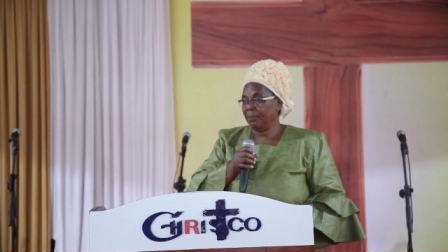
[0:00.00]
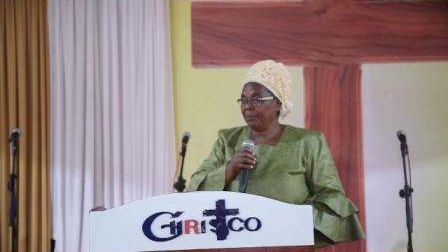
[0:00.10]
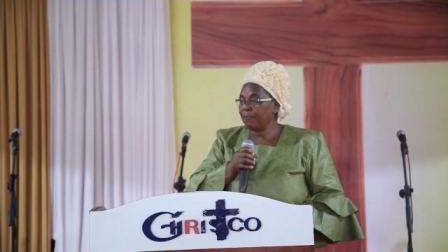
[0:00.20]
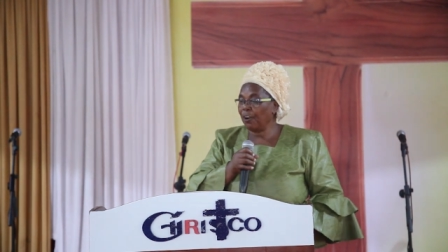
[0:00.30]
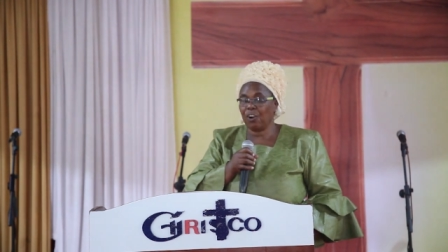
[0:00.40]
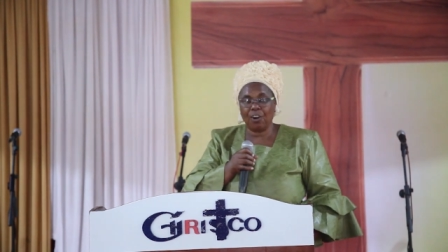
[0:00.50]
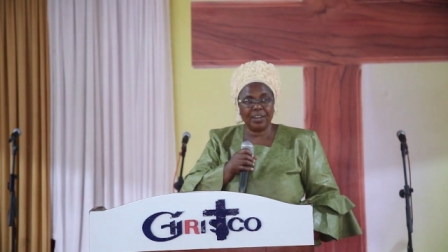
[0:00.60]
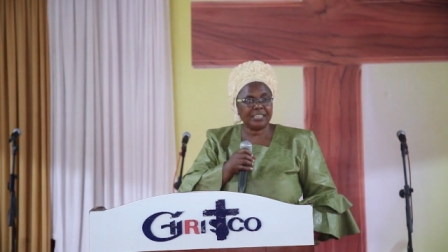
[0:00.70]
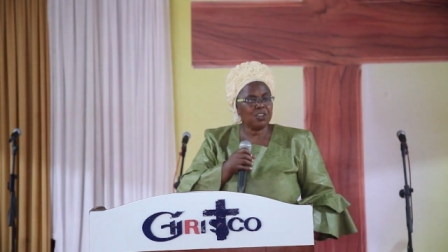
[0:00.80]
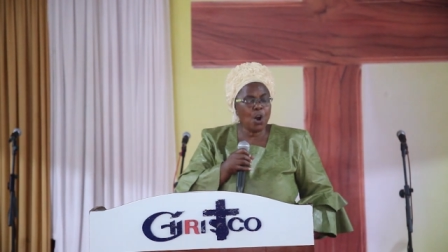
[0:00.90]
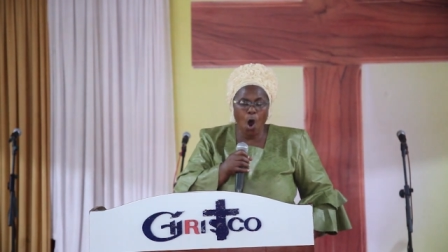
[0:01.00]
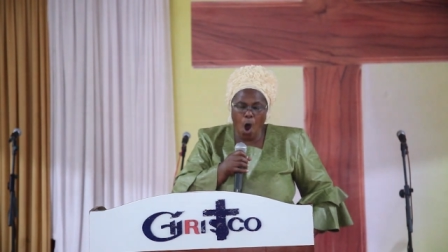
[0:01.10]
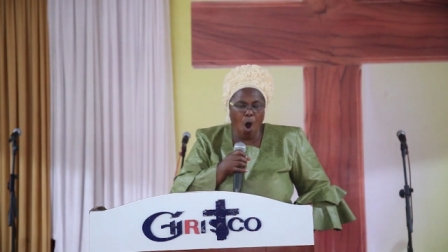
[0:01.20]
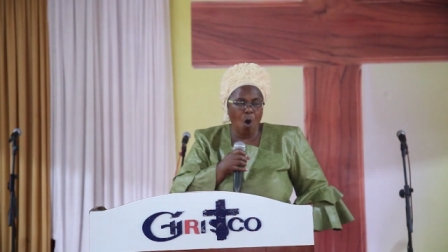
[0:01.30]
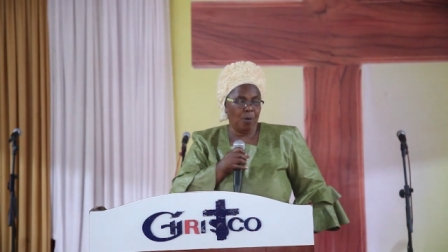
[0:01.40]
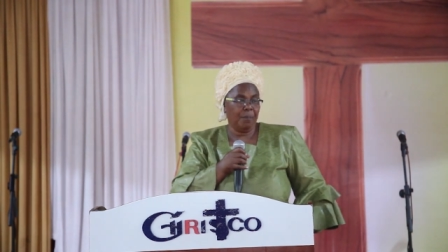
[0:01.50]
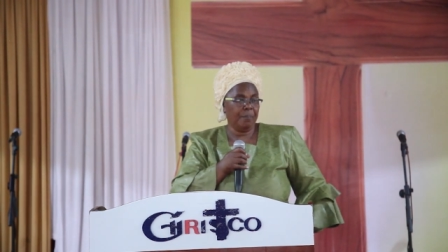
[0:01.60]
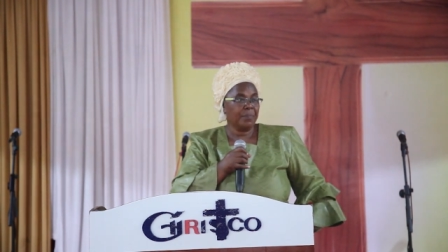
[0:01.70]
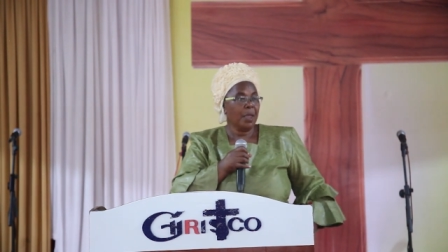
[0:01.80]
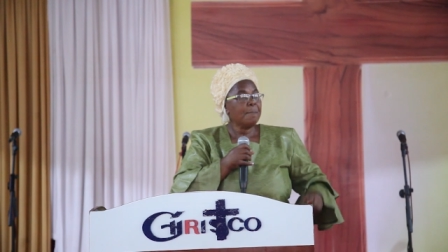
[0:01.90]
before God. No!
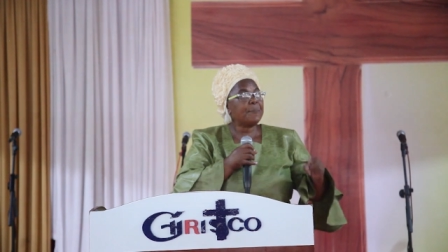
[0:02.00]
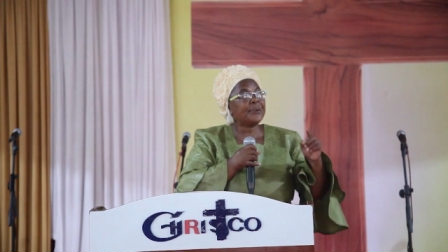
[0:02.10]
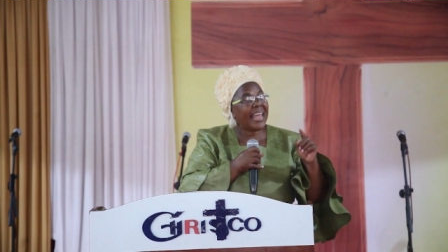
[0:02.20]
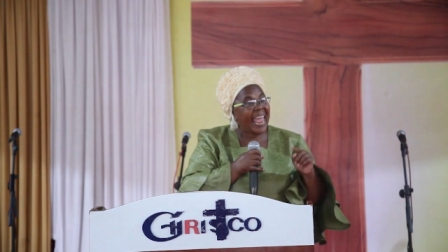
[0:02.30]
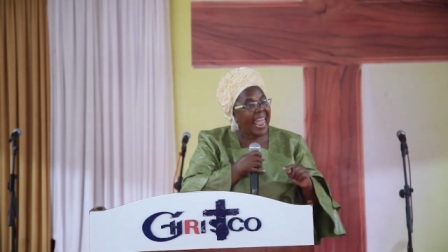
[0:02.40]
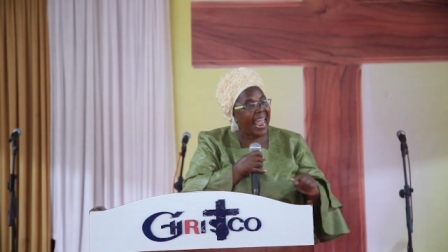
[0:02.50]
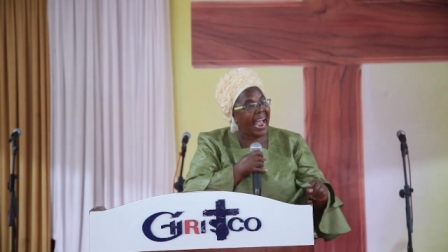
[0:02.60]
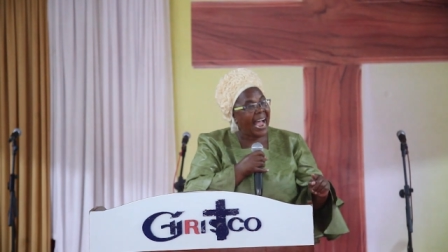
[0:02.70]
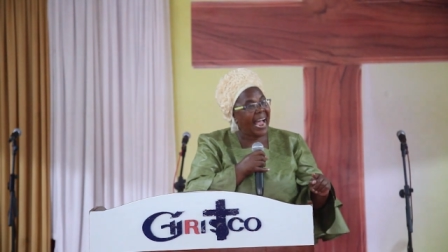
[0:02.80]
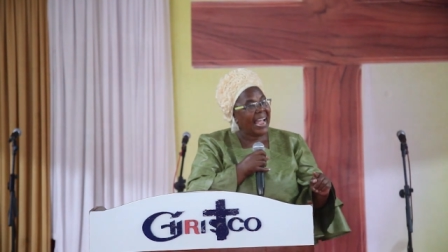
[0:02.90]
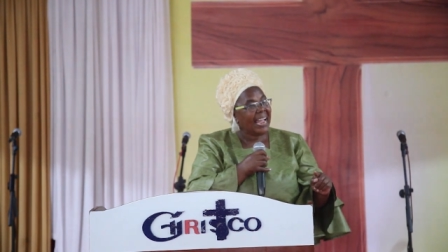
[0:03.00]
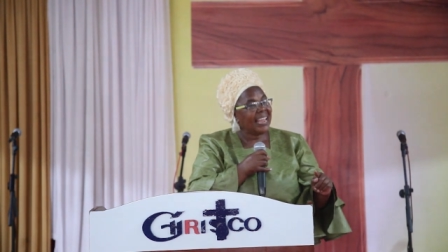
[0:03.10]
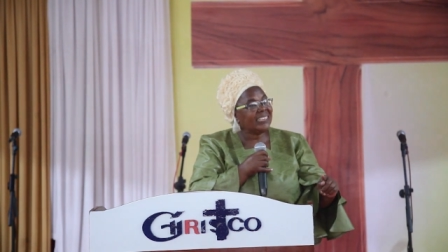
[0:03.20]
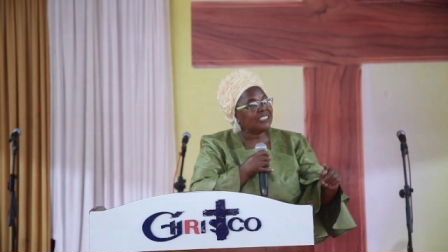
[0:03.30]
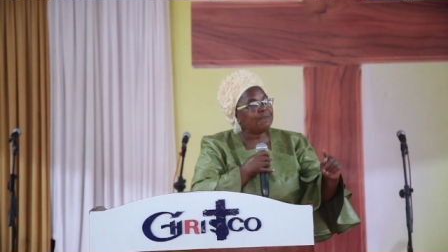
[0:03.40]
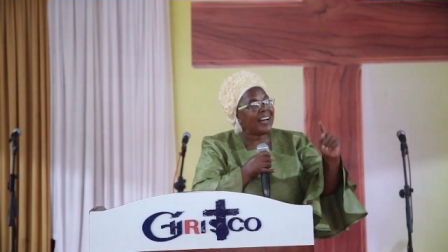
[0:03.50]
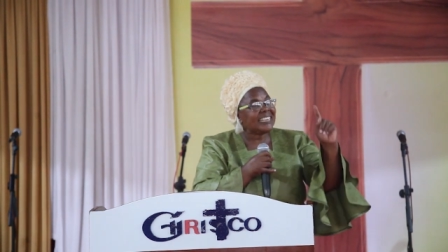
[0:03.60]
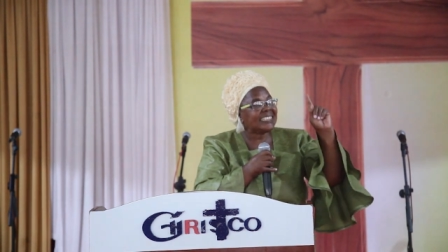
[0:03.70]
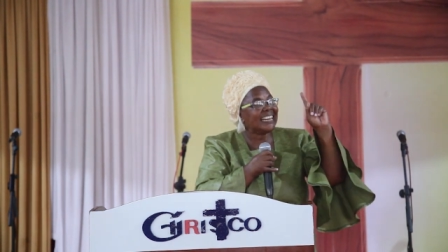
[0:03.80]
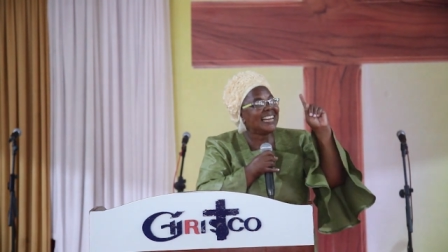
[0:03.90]
Prayer is
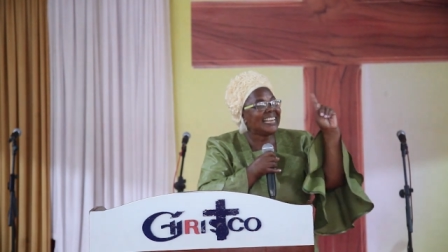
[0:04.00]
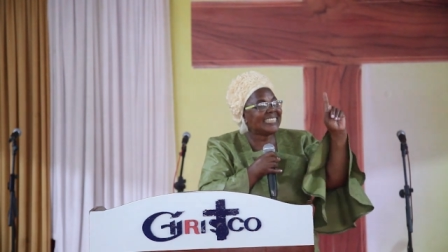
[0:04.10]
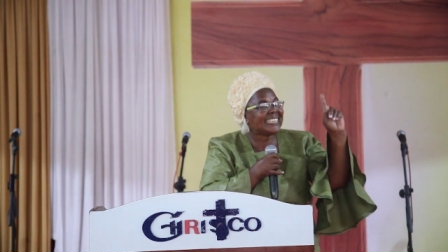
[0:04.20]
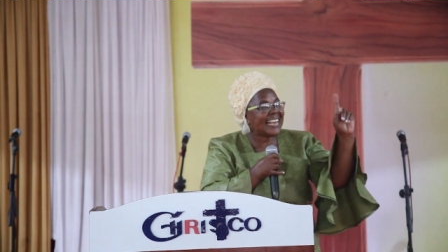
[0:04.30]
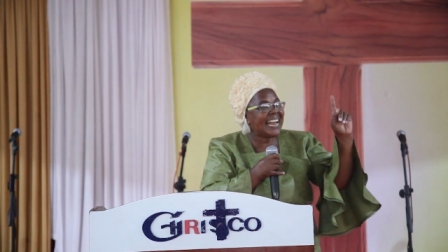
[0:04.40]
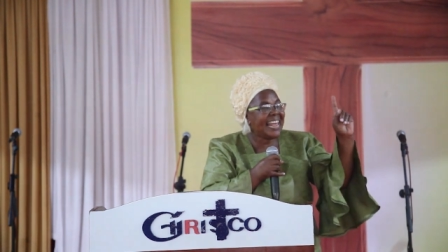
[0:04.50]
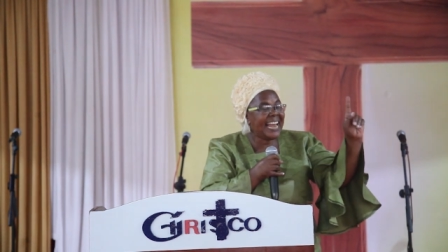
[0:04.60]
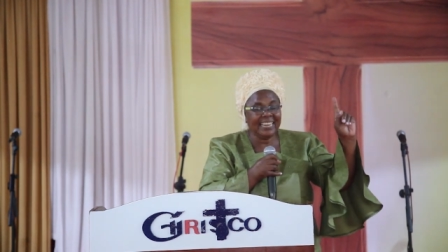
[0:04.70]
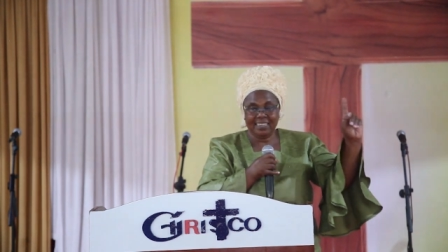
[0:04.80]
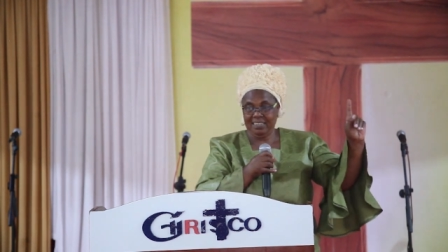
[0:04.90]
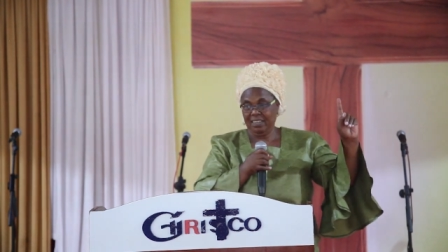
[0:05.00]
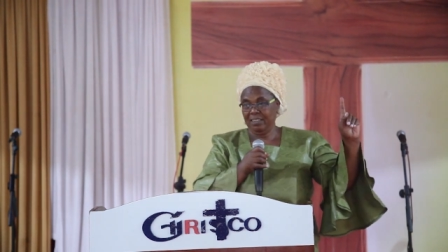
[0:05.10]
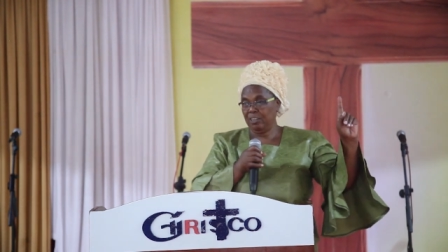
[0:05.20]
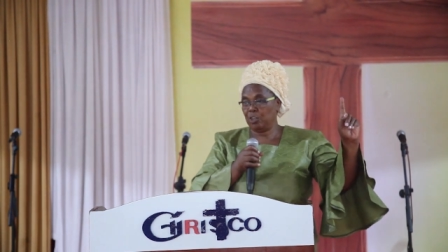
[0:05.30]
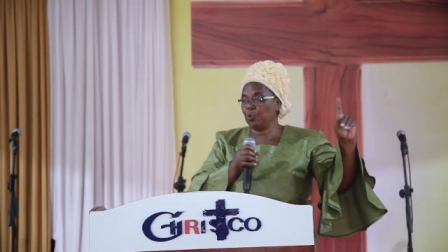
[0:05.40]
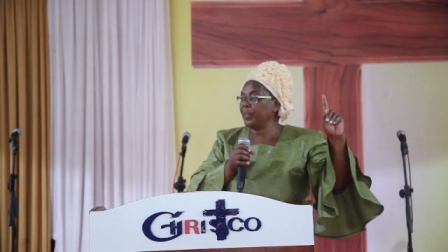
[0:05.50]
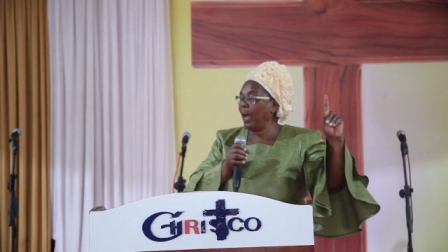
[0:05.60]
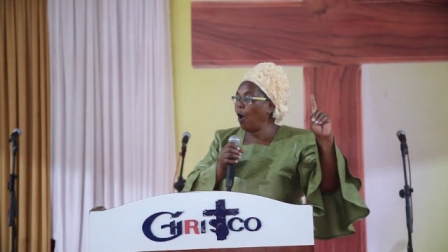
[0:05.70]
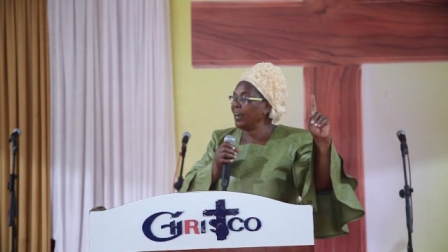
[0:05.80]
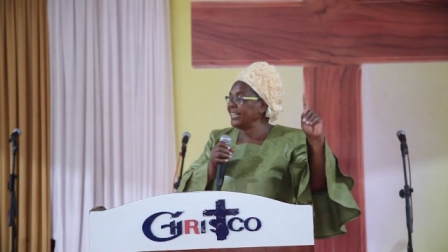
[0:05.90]
first listening to the
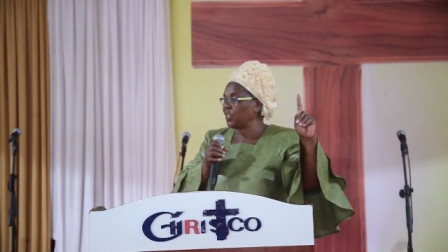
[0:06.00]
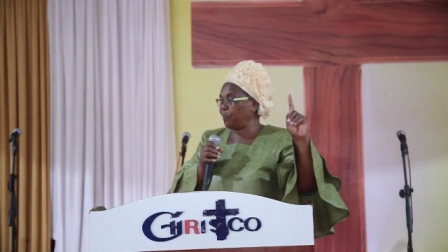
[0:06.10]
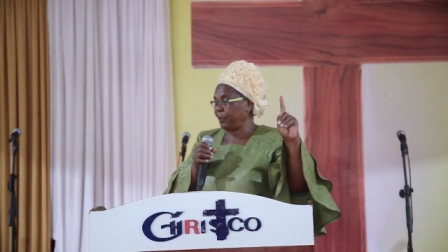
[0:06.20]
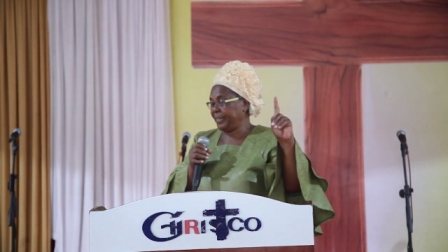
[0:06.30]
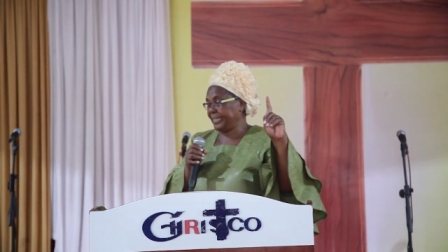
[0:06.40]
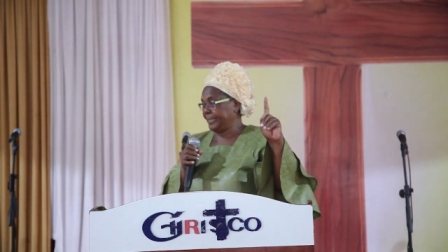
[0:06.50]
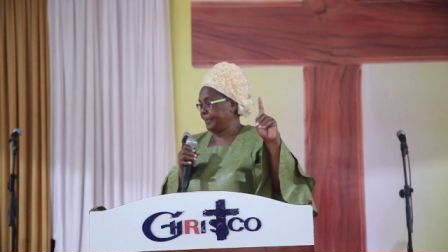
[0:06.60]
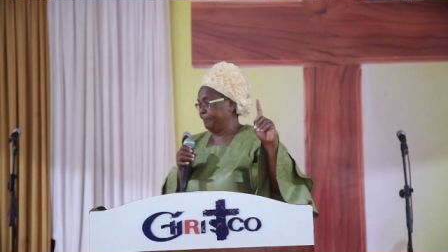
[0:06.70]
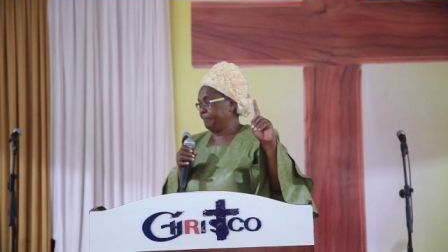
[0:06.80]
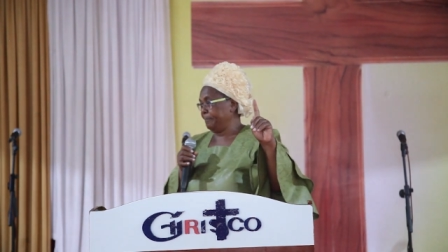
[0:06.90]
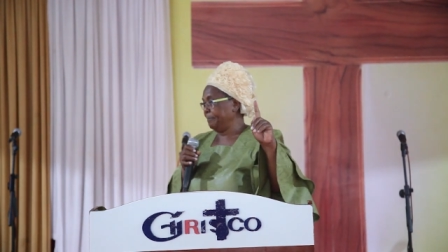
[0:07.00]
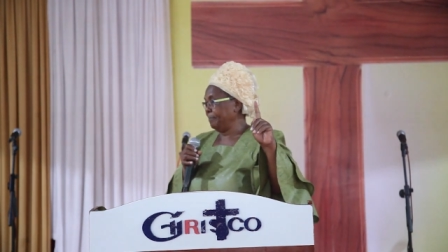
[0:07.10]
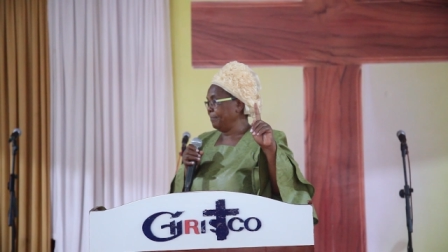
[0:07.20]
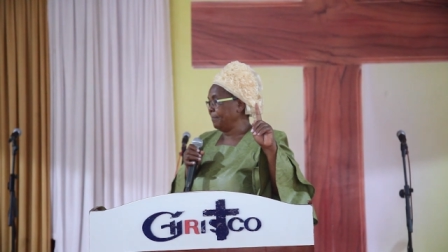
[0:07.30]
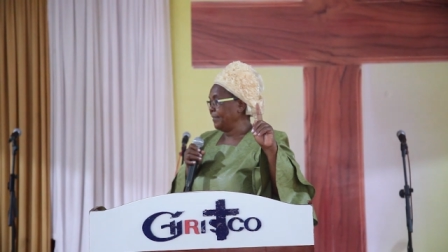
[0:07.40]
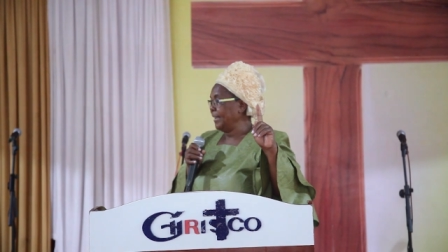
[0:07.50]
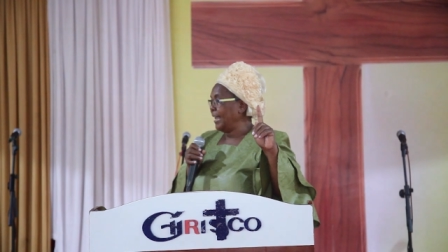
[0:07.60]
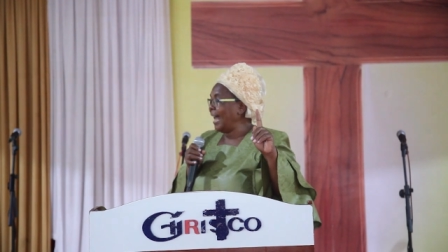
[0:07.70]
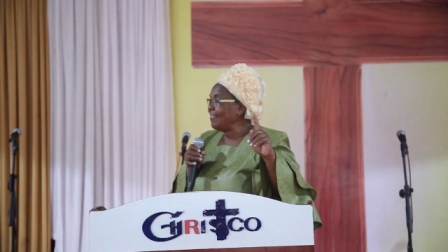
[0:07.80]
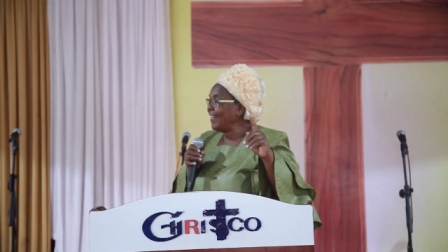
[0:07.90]
Holy Spirit.
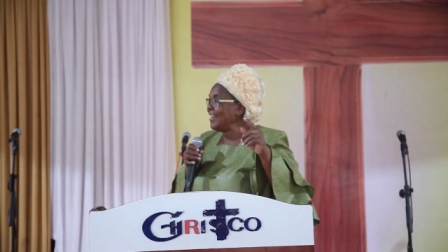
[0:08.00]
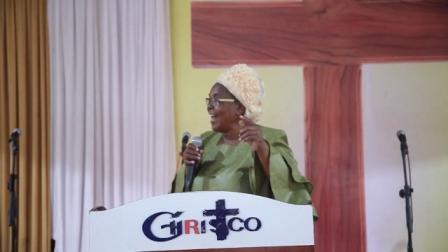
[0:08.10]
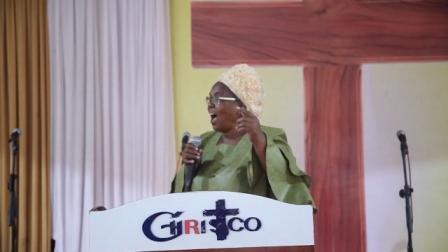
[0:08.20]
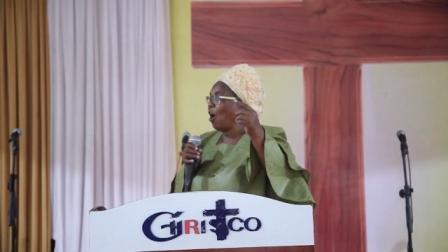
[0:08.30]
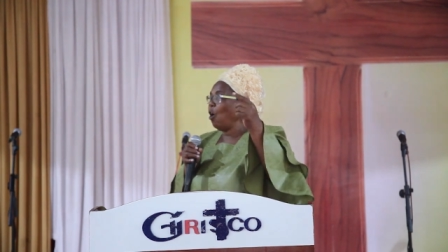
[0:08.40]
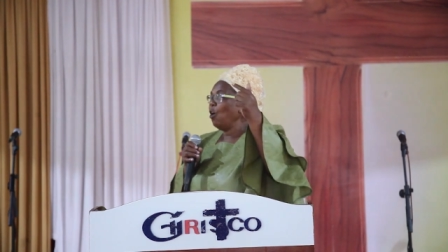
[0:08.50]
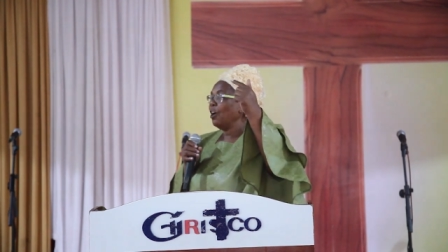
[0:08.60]
And then now,